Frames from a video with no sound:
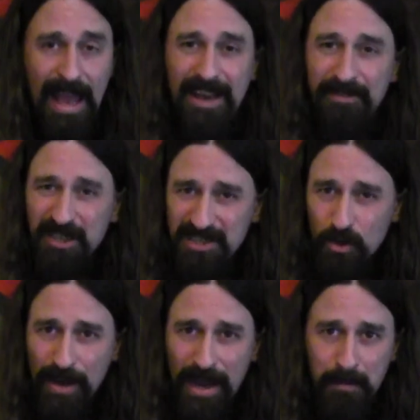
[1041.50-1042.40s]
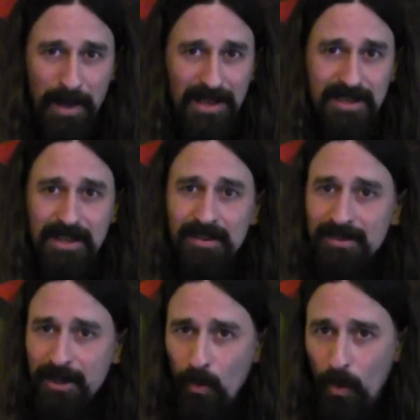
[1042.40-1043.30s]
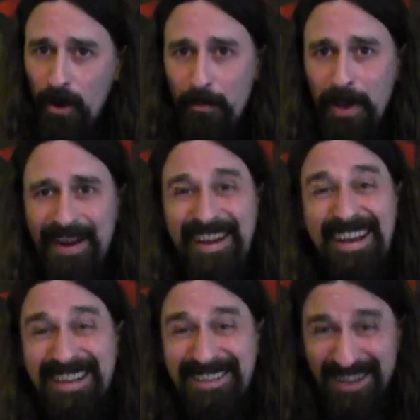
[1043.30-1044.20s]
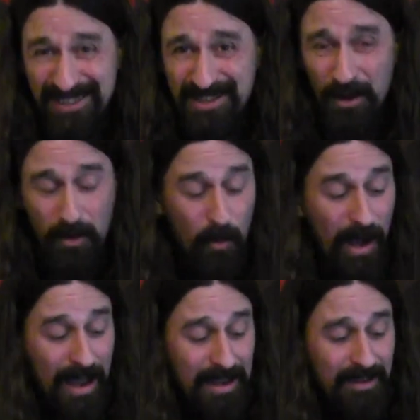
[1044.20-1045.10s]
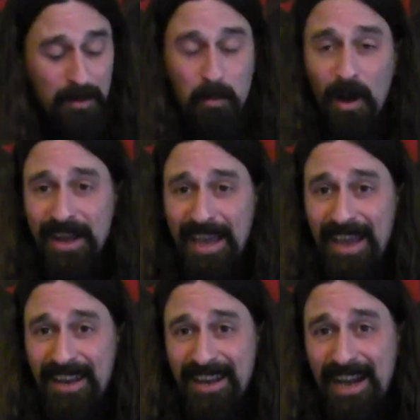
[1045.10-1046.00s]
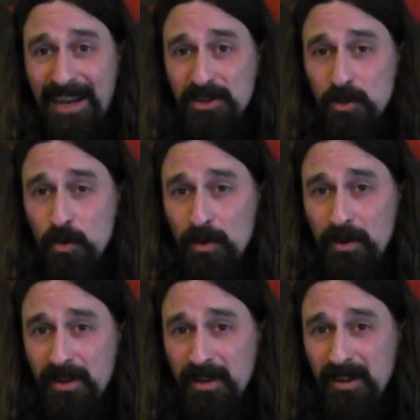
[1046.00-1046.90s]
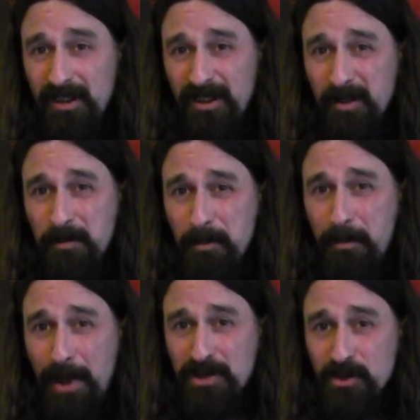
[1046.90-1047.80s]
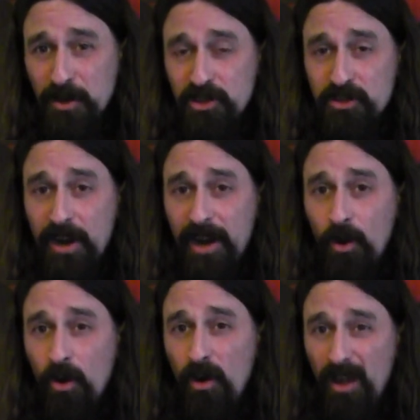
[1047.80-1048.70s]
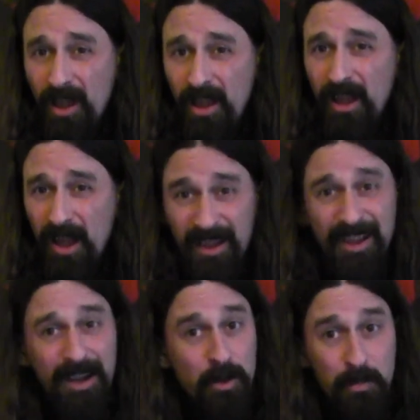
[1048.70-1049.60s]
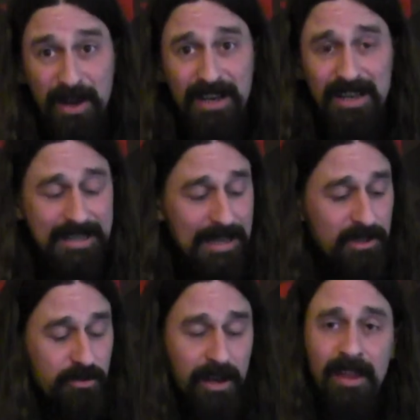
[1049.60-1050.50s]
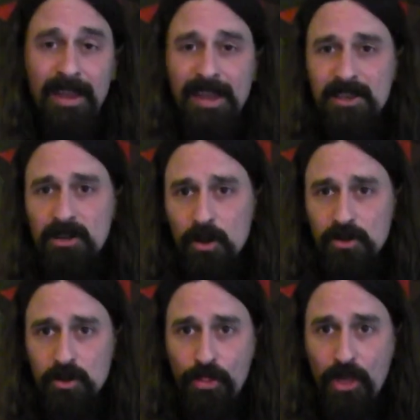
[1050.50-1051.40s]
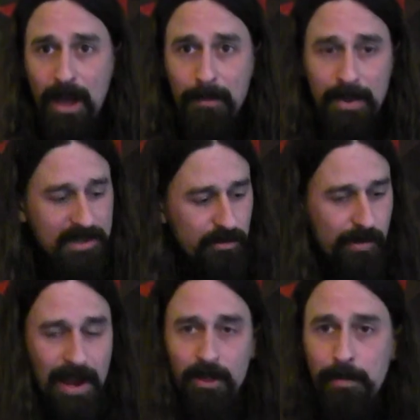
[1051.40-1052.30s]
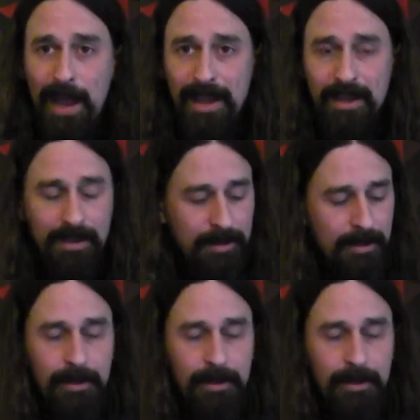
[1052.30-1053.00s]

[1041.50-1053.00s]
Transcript: and if you're still getting buzzing, don't worry about it, it does go away. You might get the occasional buzz on a string or a completely dead string. As long as your thumb is around the back,